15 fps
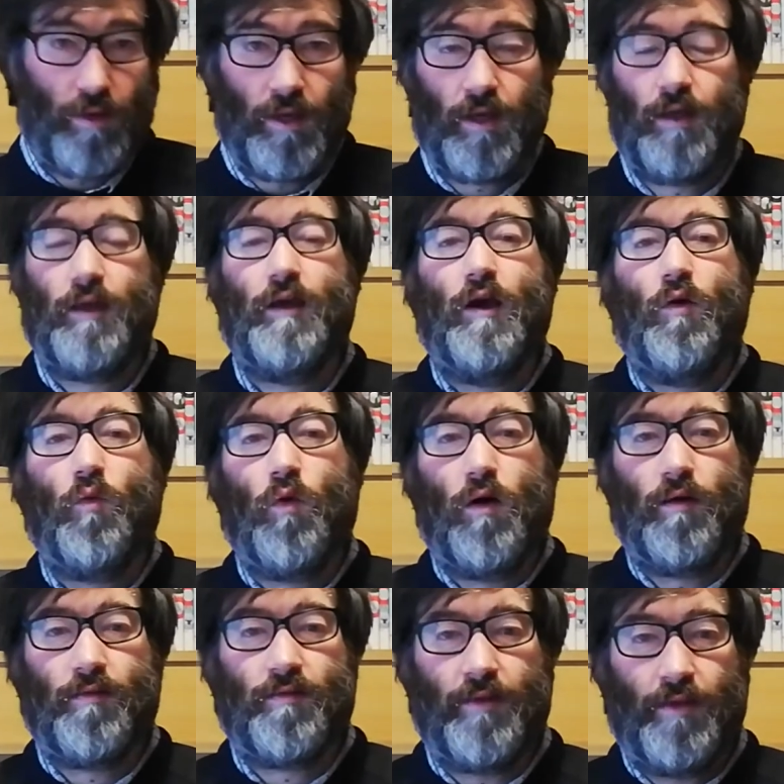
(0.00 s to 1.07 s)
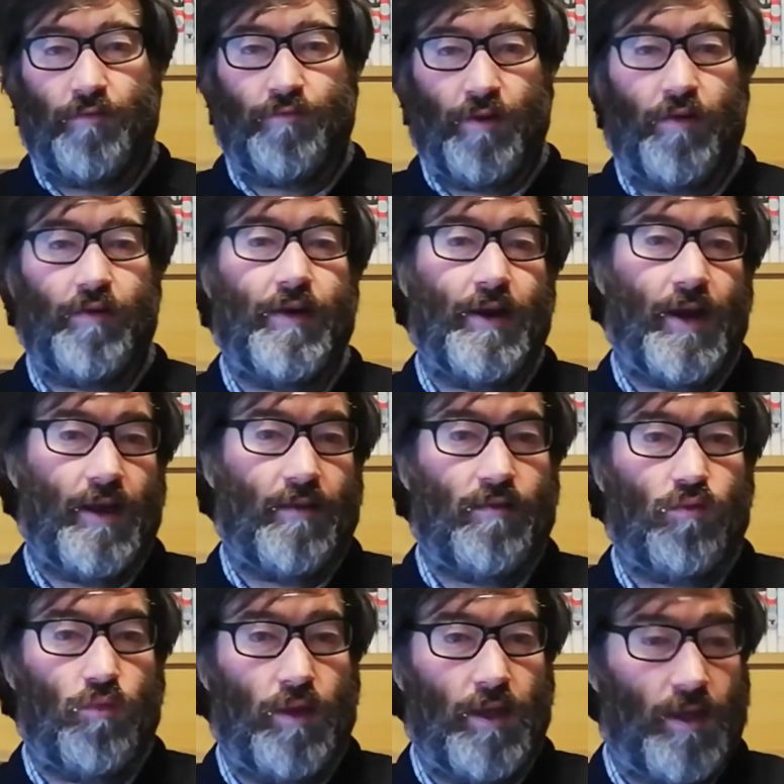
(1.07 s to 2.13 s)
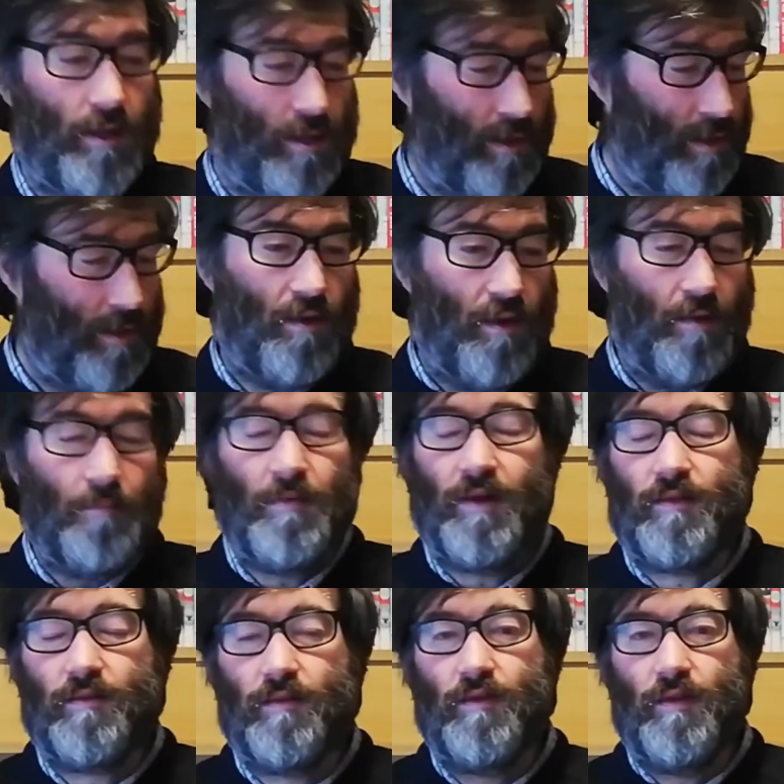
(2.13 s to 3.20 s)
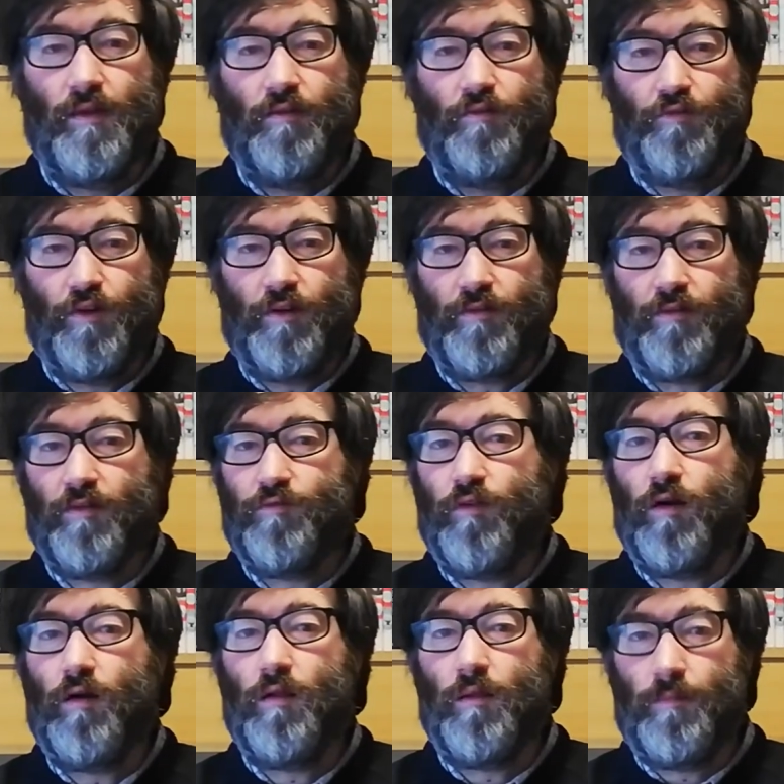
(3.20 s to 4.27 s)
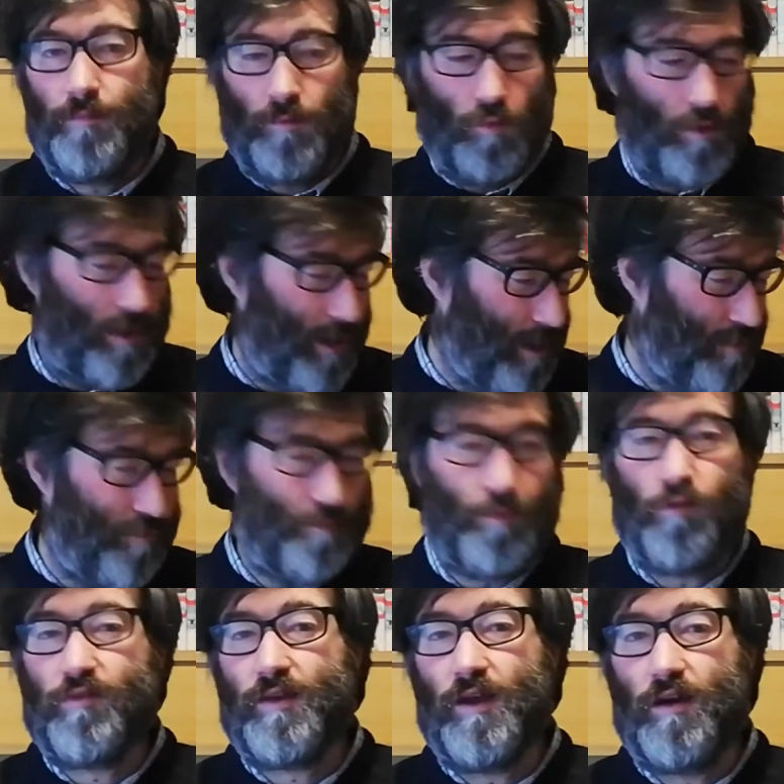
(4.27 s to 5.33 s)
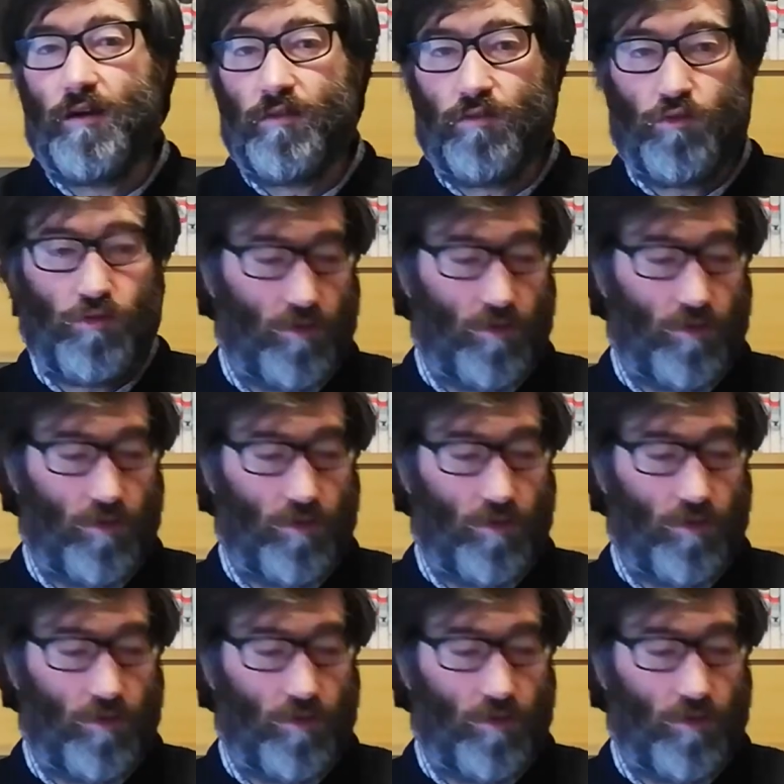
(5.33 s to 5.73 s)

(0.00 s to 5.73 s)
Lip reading: week was a very nice week, but first of all, we have postcards to